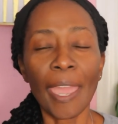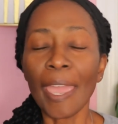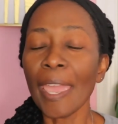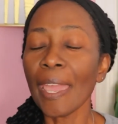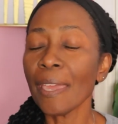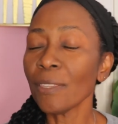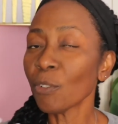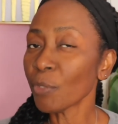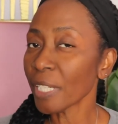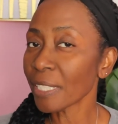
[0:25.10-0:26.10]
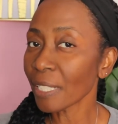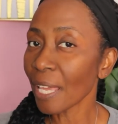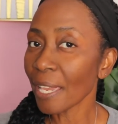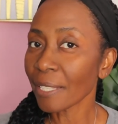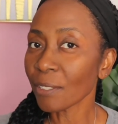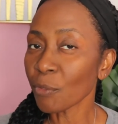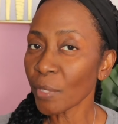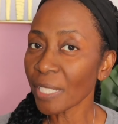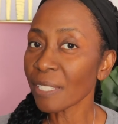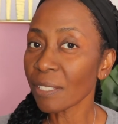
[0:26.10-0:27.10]
And don't forget to like, don't
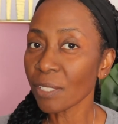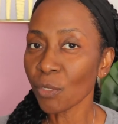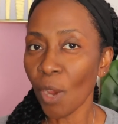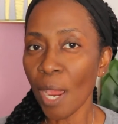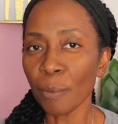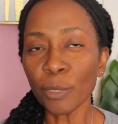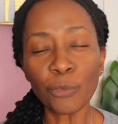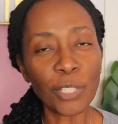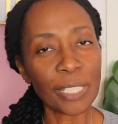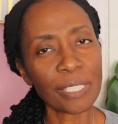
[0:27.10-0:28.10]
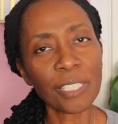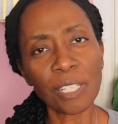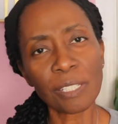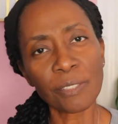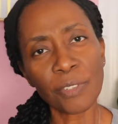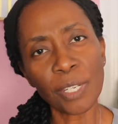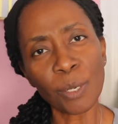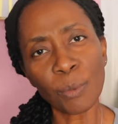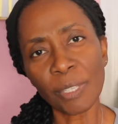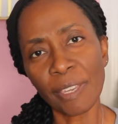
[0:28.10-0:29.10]
forget to subscribe, don't forget to share this video
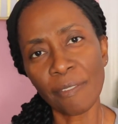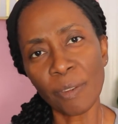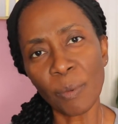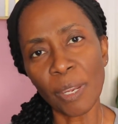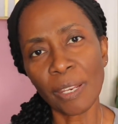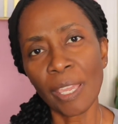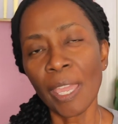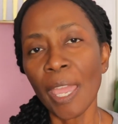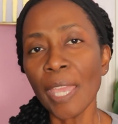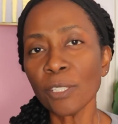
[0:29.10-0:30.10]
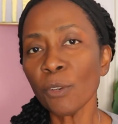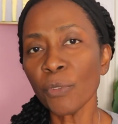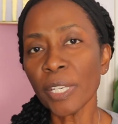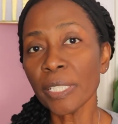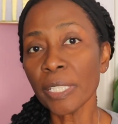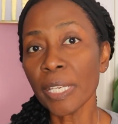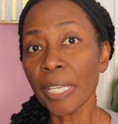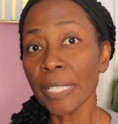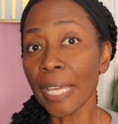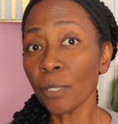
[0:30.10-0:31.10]
with everyone. And don't forget to
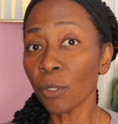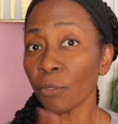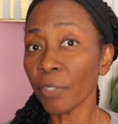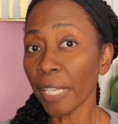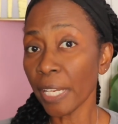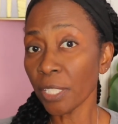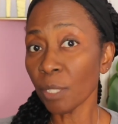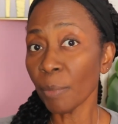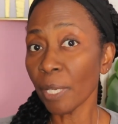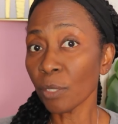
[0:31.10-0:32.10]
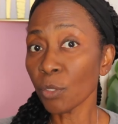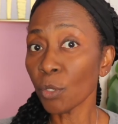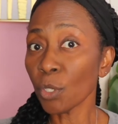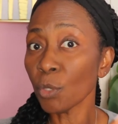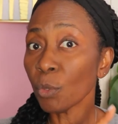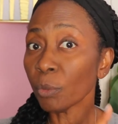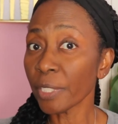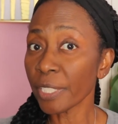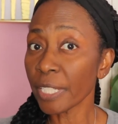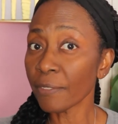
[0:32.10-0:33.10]
hit that notification bell so you will
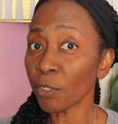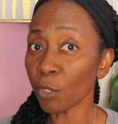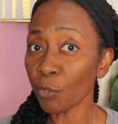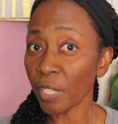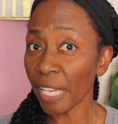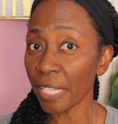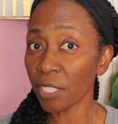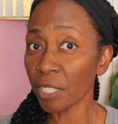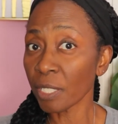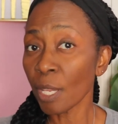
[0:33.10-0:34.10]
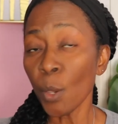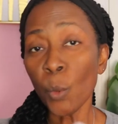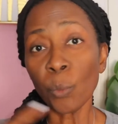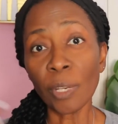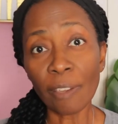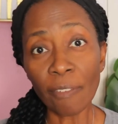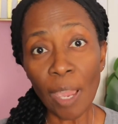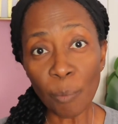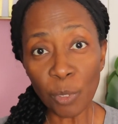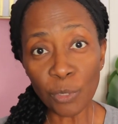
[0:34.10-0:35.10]
receive notification whenever I
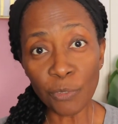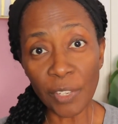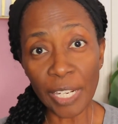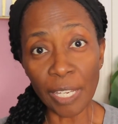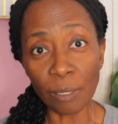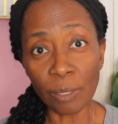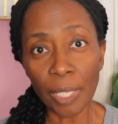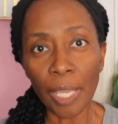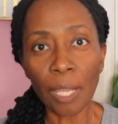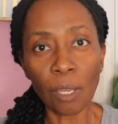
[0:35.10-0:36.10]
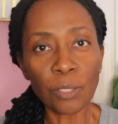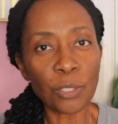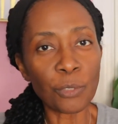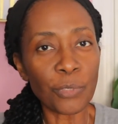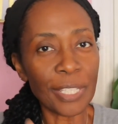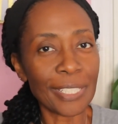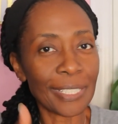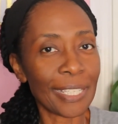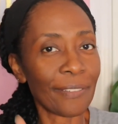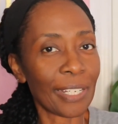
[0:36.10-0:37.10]
post videos. And also don't forget to
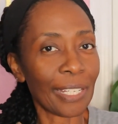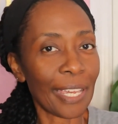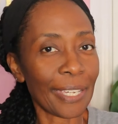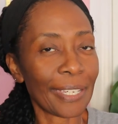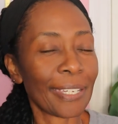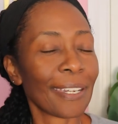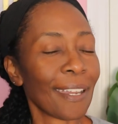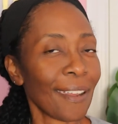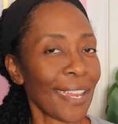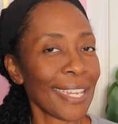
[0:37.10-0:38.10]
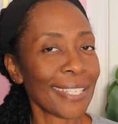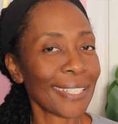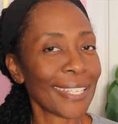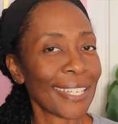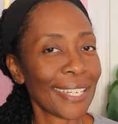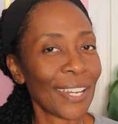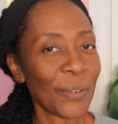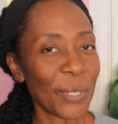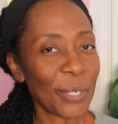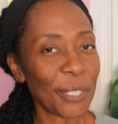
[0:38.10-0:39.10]
give it a like. All right, are
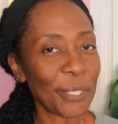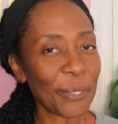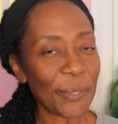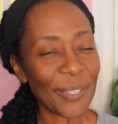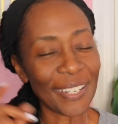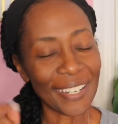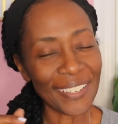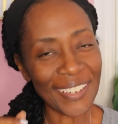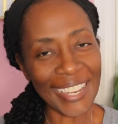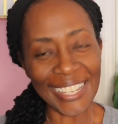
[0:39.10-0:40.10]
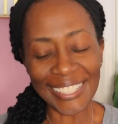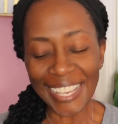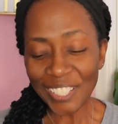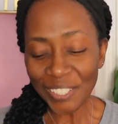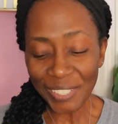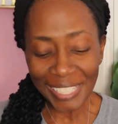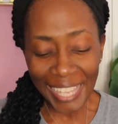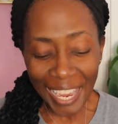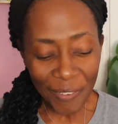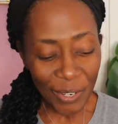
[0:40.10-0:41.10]
we cool? All right, so
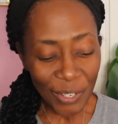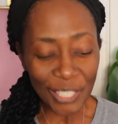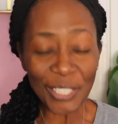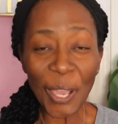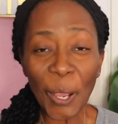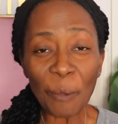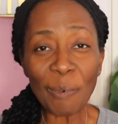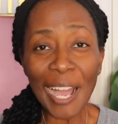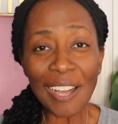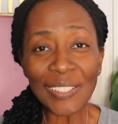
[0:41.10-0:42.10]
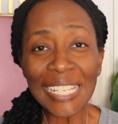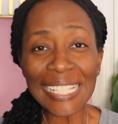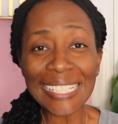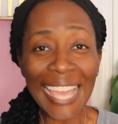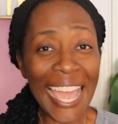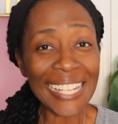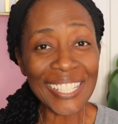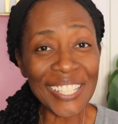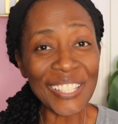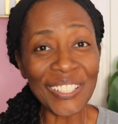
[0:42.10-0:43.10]
today we're gonna talk about
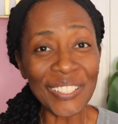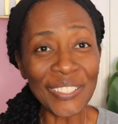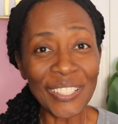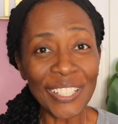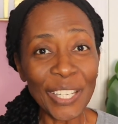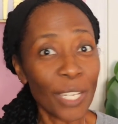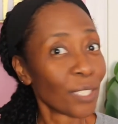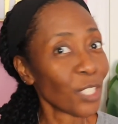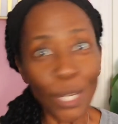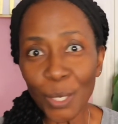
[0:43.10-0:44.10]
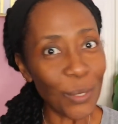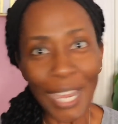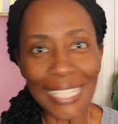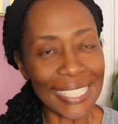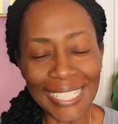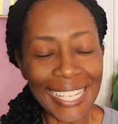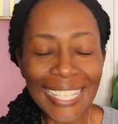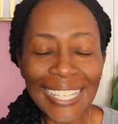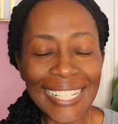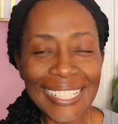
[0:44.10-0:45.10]
tattoo. No, I did
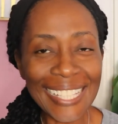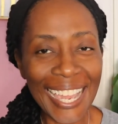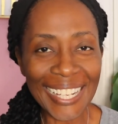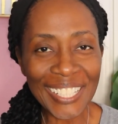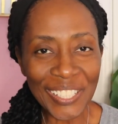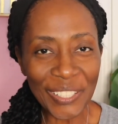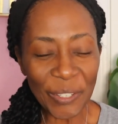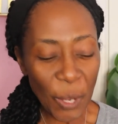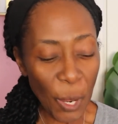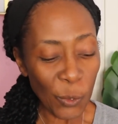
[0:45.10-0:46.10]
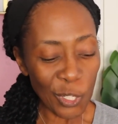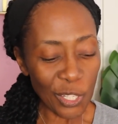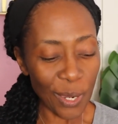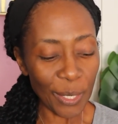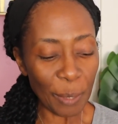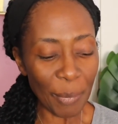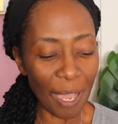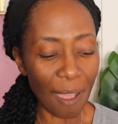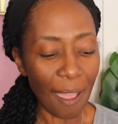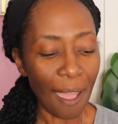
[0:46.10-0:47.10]
not get a tattoo. We're talking
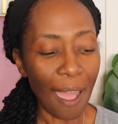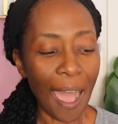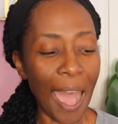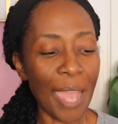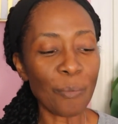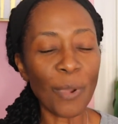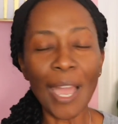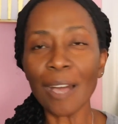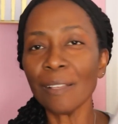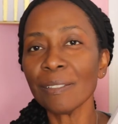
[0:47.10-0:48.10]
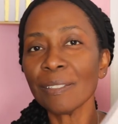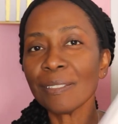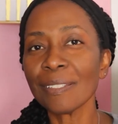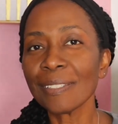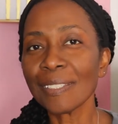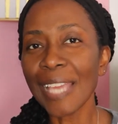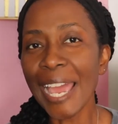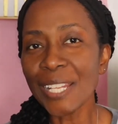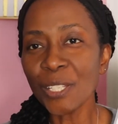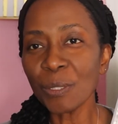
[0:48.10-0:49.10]
about eyebrow
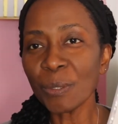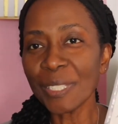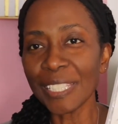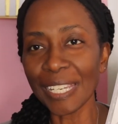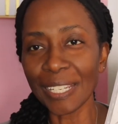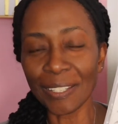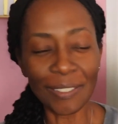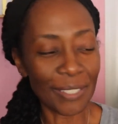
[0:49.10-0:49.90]
tattoo sticker.